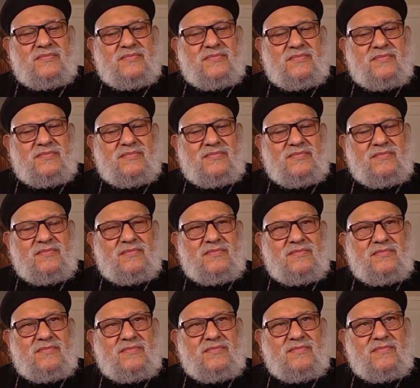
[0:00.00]

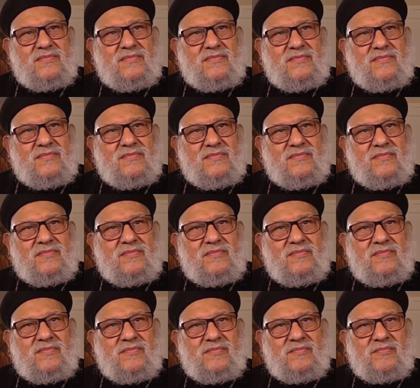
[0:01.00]

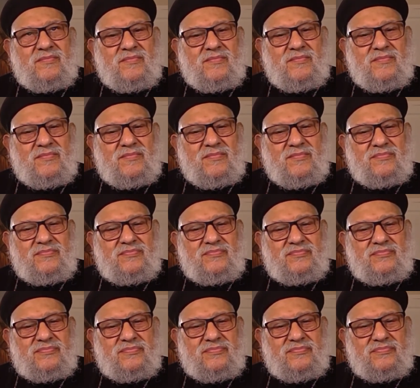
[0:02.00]

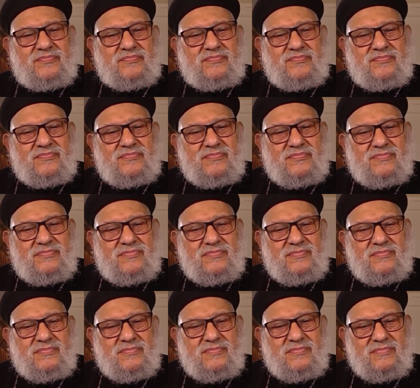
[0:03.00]

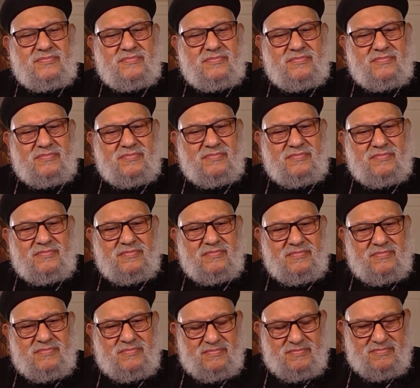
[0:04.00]

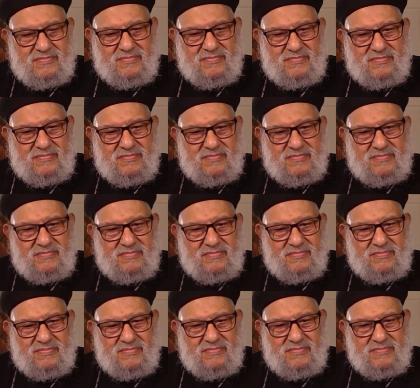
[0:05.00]

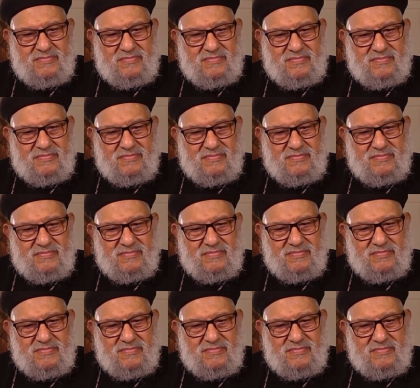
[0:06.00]
(not speaking)